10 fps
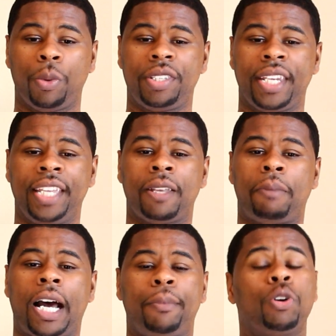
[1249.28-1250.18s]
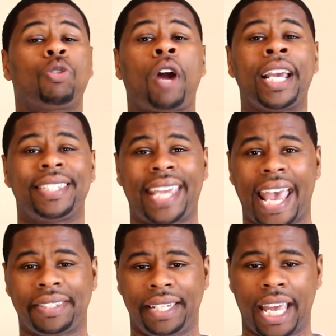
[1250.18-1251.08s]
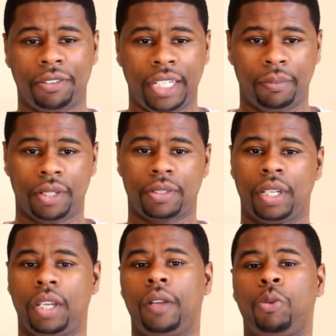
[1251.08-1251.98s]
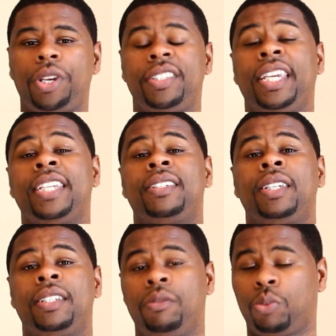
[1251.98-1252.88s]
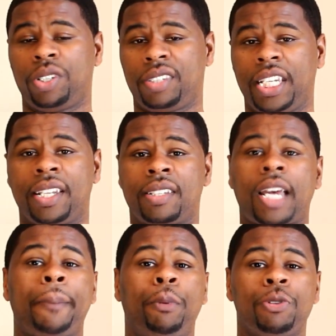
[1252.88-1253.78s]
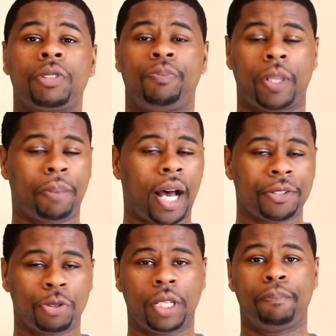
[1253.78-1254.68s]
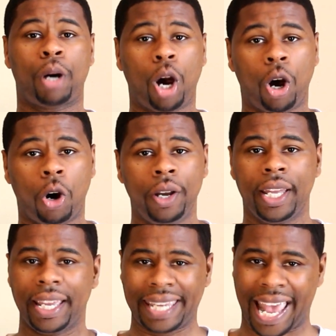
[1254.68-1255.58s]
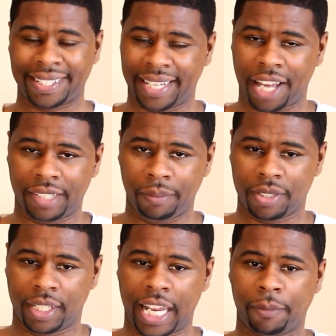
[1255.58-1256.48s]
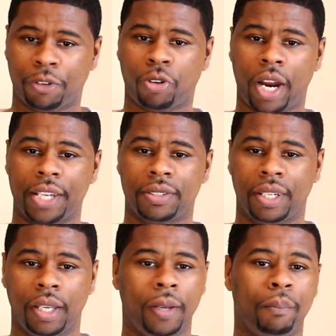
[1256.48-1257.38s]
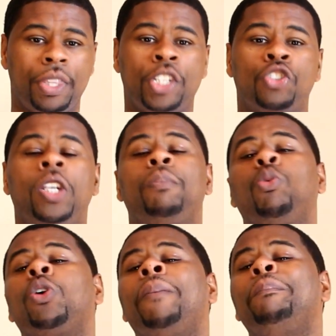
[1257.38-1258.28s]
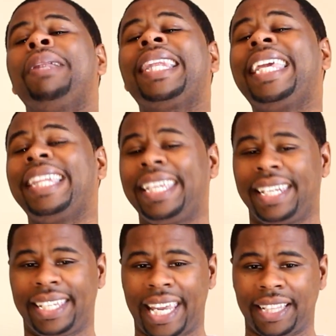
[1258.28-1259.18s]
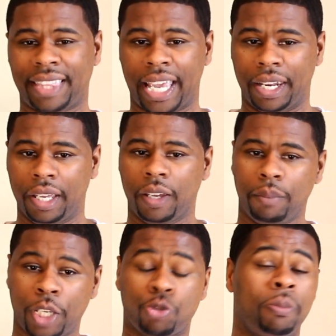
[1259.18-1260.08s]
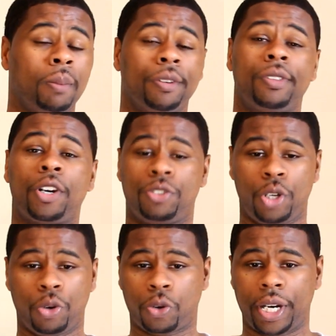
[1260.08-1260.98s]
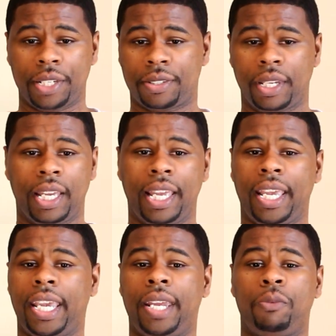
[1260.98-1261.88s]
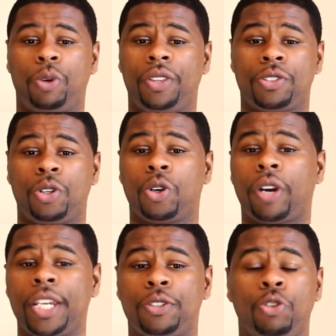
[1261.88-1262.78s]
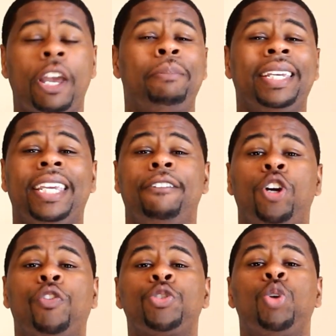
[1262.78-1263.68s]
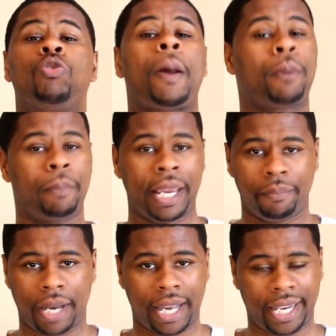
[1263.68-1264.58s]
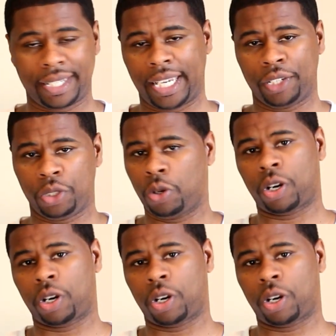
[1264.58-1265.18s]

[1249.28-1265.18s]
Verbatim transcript: we see in the Bible Christ casting out demons. We see his we see disciples, the apostles, and Paul casting out demons in the name of Christ. But this chip will completely negate that because remember, there's no grace. And where there's no grace, you have been given over to a reprobate mind and you